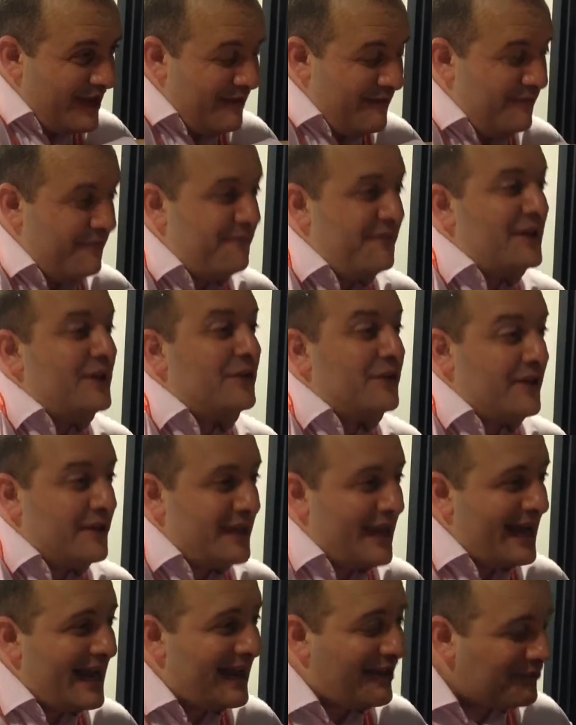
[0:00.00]
feel that
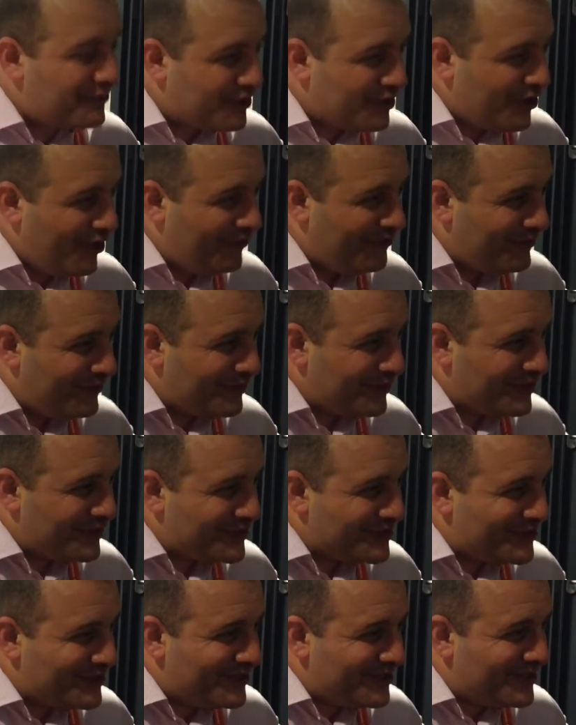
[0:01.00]
they have the
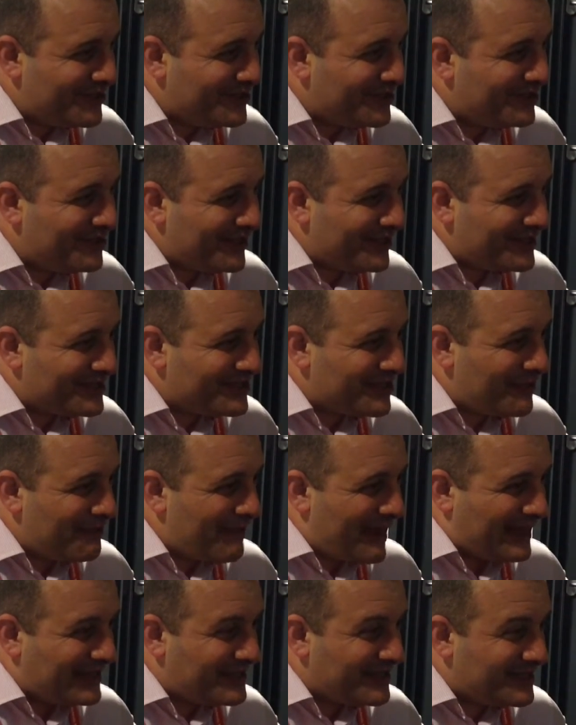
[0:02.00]
confidence to do the things that
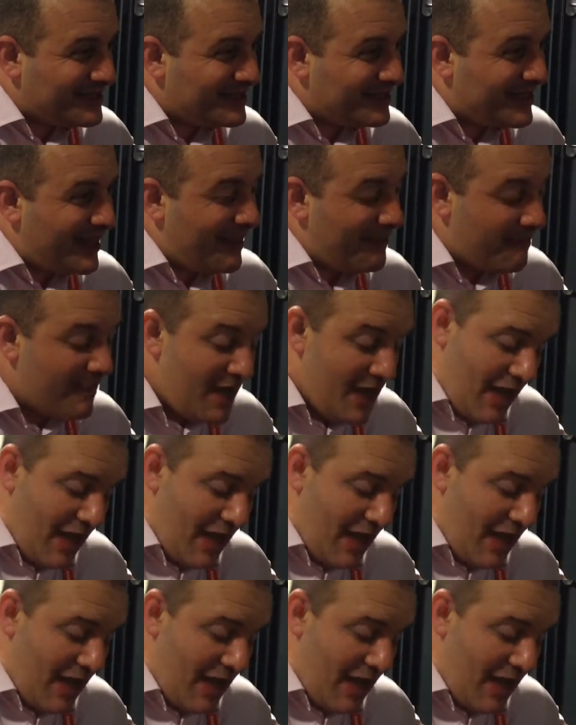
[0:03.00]
matter to them.